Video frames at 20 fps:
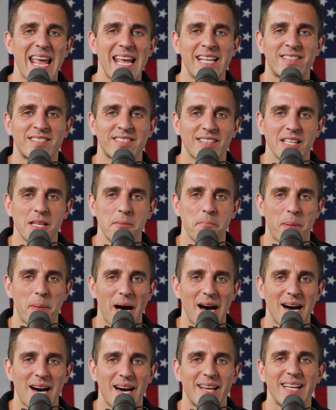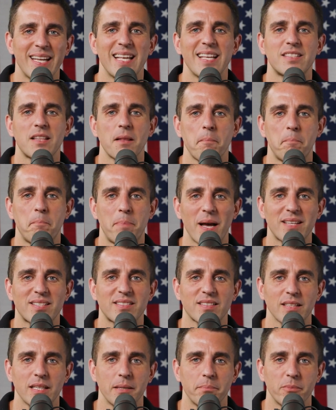Eight Sleep Pod is the
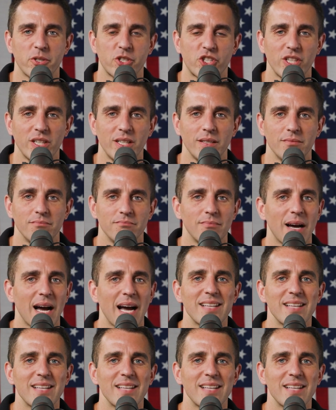best sleep machine.